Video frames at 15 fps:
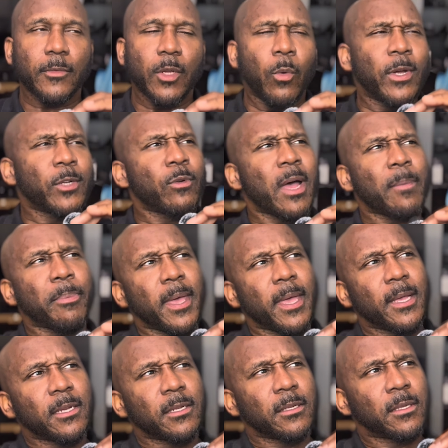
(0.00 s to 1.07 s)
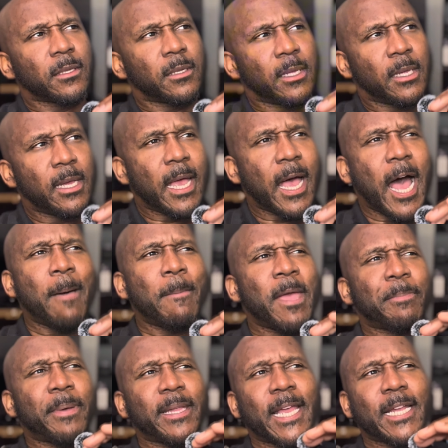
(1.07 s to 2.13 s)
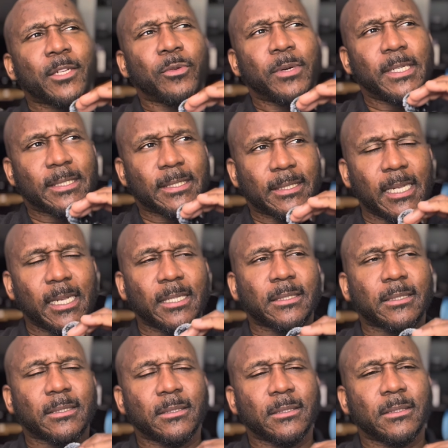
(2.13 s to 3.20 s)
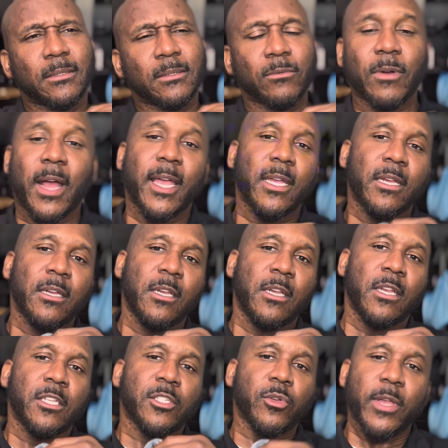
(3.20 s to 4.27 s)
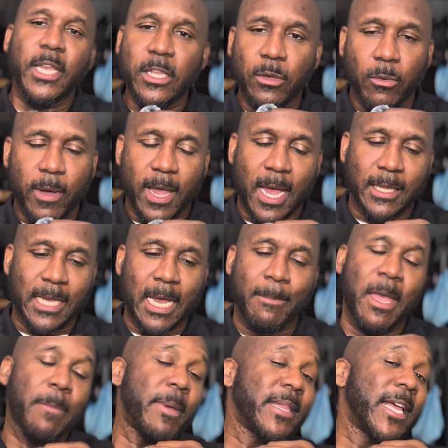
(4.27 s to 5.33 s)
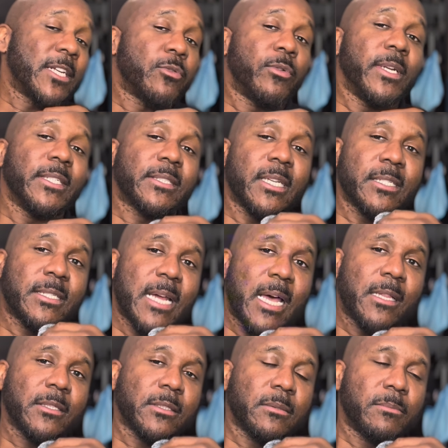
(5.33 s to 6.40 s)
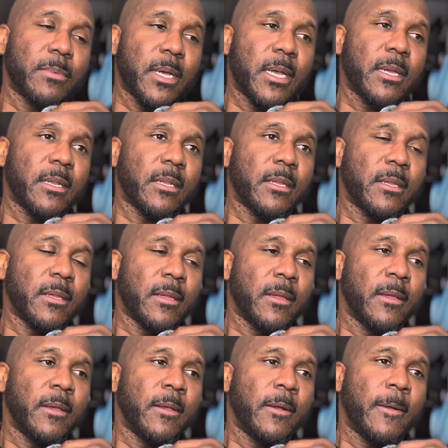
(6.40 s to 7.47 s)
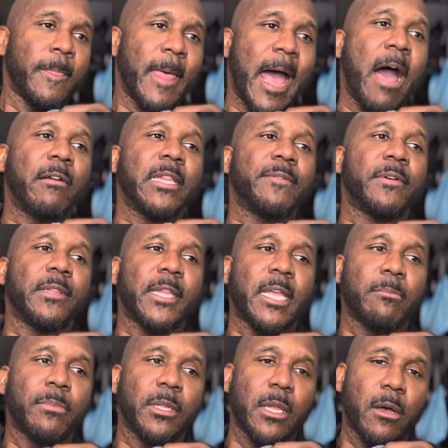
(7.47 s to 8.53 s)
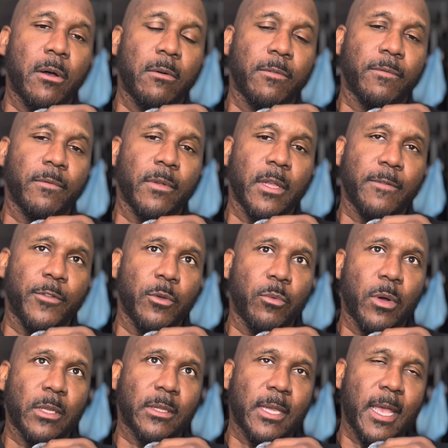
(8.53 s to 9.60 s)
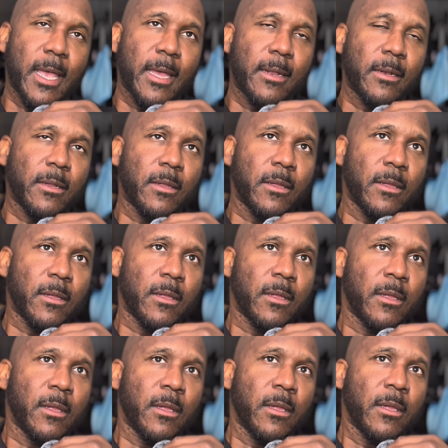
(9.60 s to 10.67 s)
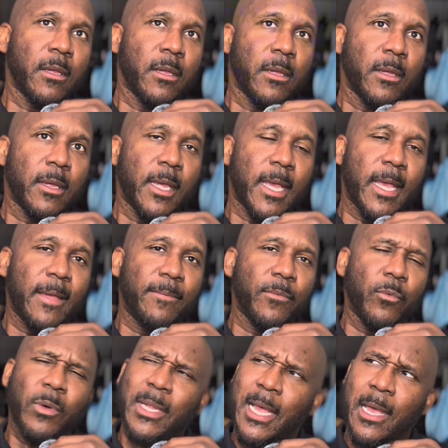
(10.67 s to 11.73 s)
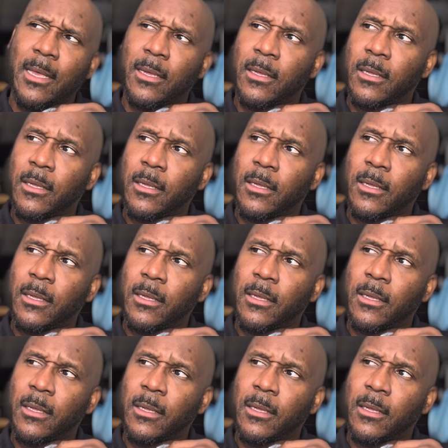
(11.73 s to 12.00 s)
What do I pay? I may pay like 26, right? So either way, I think I may pay like $26 a month. I'll leave a link below if you want that. And will I?